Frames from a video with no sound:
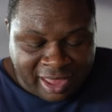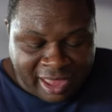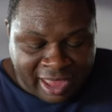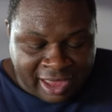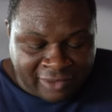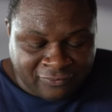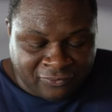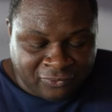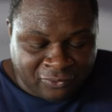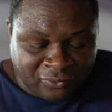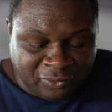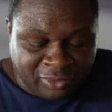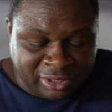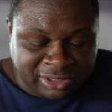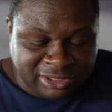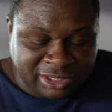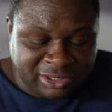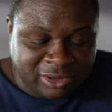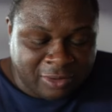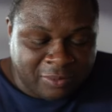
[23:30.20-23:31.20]
every
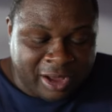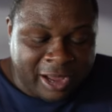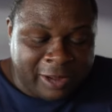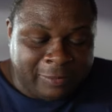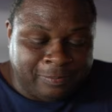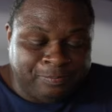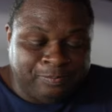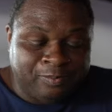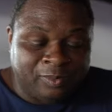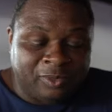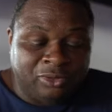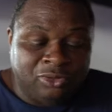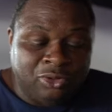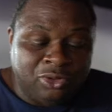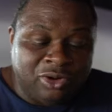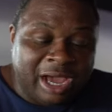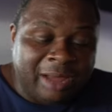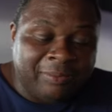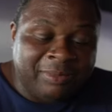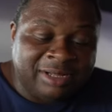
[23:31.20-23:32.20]
single bite. Do
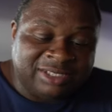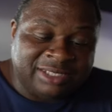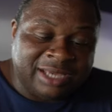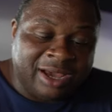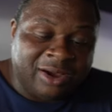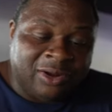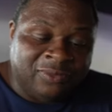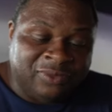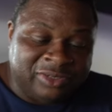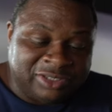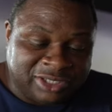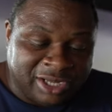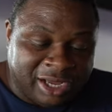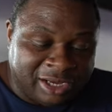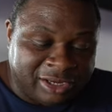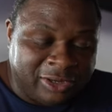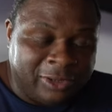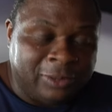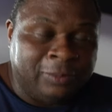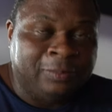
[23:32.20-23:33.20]
not miss out on this
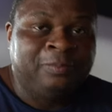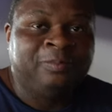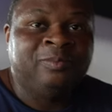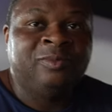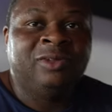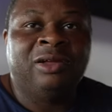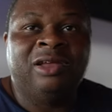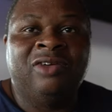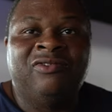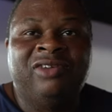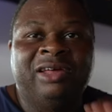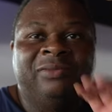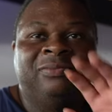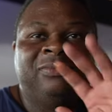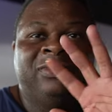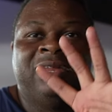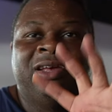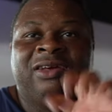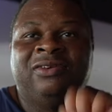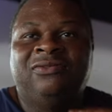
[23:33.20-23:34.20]
taco. Giving it
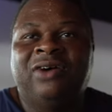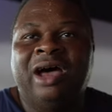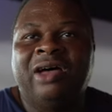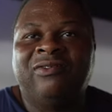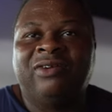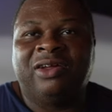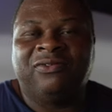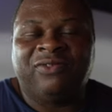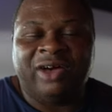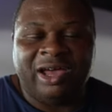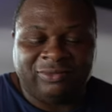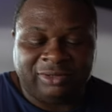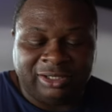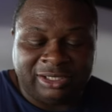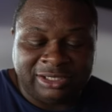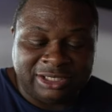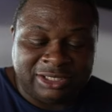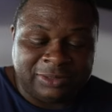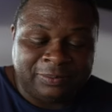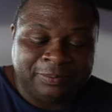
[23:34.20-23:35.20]
5 out of 5
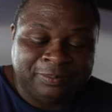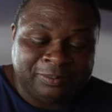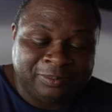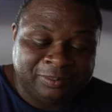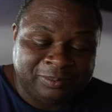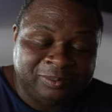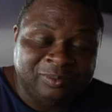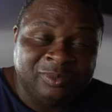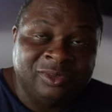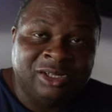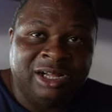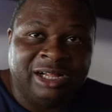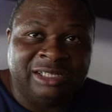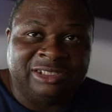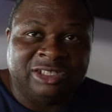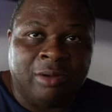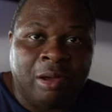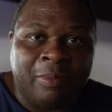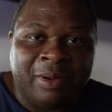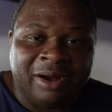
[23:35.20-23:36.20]
plus.
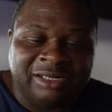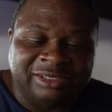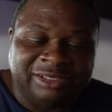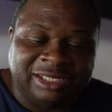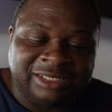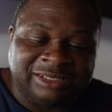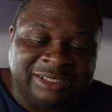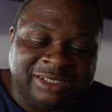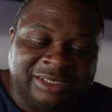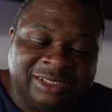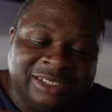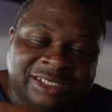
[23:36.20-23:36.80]
It's on my bare necessities